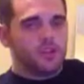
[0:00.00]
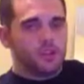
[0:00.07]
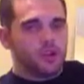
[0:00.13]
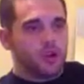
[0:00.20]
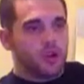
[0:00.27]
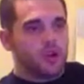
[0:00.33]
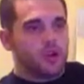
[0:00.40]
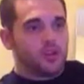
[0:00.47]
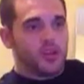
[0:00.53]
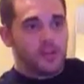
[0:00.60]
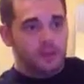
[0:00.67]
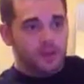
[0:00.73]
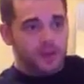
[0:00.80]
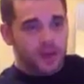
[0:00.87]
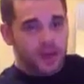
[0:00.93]
your guard.
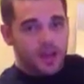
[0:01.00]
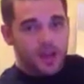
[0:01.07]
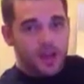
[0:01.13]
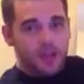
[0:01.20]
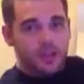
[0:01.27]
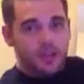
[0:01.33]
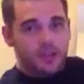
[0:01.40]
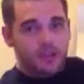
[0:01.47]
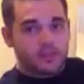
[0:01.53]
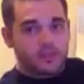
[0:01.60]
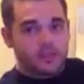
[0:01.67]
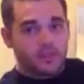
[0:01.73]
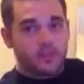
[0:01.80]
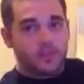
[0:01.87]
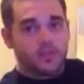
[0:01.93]
Keep an eye on
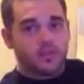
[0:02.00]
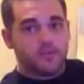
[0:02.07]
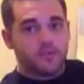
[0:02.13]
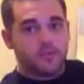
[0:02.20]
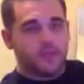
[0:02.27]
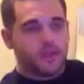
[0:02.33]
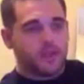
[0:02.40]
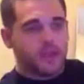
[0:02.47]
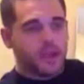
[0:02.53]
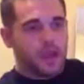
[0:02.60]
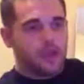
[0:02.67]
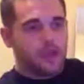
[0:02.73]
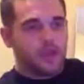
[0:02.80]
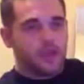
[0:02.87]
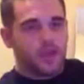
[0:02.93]
Syria and
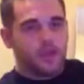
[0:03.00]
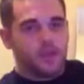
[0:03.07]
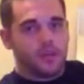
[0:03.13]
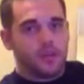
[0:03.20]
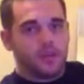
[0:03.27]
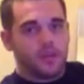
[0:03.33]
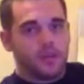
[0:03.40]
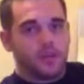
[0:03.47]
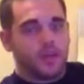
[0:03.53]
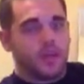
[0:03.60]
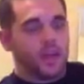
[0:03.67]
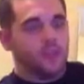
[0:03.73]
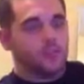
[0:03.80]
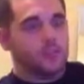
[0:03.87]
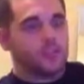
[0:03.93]
Iran
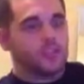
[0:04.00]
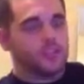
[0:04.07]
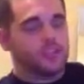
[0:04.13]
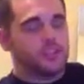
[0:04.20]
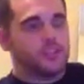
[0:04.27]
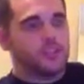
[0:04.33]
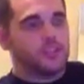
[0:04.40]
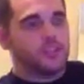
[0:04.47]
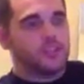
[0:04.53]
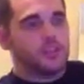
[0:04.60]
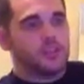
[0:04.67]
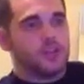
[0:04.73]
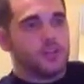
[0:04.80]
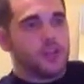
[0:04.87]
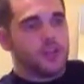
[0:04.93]
and Russia
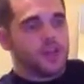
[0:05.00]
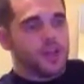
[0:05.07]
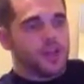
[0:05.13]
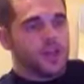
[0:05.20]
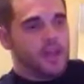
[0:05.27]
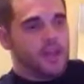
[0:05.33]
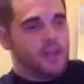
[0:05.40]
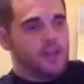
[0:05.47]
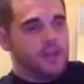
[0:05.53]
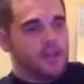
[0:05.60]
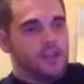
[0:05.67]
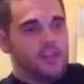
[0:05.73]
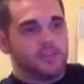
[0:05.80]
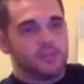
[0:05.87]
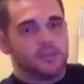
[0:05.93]
and
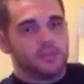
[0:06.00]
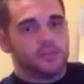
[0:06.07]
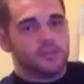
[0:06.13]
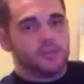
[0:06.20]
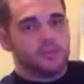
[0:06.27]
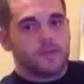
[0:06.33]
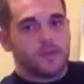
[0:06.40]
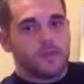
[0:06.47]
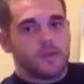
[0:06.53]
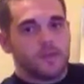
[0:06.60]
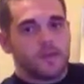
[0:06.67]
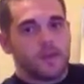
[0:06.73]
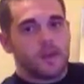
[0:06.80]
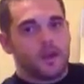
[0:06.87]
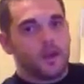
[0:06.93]
Israel.
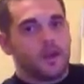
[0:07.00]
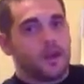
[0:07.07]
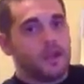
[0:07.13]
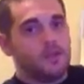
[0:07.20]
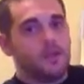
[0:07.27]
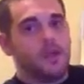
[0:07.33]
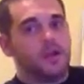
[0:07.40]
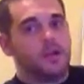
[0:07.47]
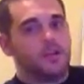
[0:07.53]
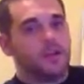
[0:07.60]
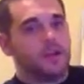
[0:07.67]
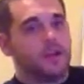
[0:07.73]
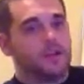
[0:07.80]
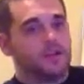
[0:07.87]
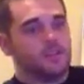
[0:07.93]
Keep an eye on
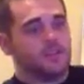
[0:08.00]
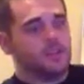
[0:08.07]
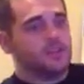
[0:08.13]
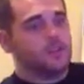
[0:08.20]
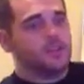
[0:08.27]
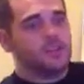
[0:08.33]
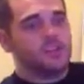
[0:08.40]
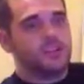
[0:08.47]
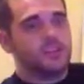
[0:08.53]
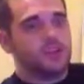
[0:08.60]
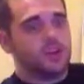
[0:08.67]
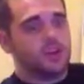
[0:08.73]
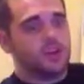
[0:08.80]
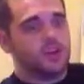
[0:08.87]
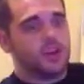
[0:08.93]
that. Don't let your
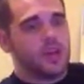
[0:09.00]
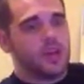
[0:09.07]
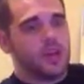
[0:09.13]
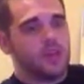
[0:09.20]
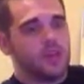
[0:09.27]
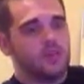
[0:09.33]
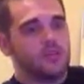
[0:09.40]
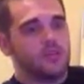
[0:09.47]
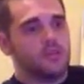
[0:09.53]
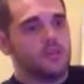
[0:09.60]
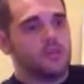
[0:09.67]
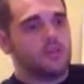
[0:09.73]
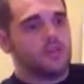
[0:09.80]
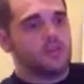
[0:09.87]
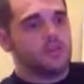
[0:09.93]
guard down
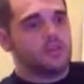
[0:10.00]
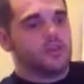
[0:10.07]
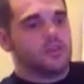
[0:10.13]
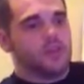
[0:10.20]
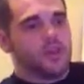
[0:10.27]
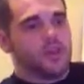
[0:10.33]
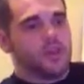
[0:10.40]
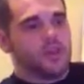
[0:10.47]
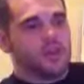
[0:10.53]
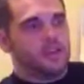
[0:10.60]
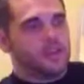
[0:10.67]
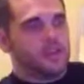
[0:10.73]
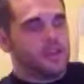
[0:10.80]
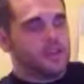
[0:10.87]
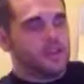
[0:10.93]

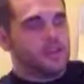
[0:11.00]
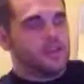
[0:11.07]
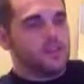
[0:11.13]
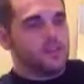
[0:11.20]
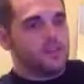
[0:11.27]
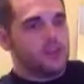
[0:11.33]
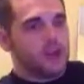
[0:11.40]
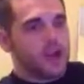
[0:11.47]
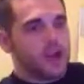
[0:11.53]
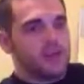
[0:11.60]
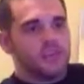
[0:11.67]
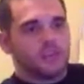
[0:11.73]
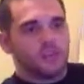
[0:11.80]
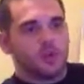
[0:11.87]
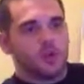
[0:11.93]
and let your
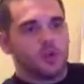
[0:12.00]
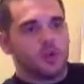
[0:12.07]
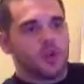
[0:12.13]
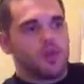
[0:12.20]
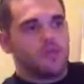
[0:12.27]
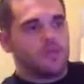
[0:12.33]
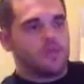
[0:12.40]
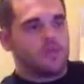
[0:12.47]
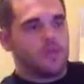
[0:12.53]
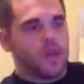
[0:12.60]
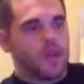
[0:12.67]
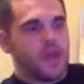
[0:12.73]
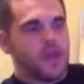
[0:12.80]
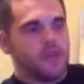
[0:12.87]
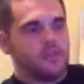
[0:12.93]
eyes turn away from
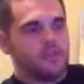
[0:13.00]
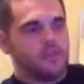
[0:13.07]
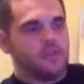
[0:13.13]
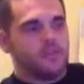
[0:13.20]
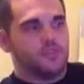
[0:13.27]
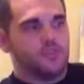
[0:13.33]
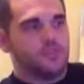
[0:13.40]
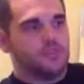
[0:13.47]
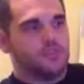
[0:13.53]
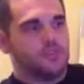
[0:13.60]
that to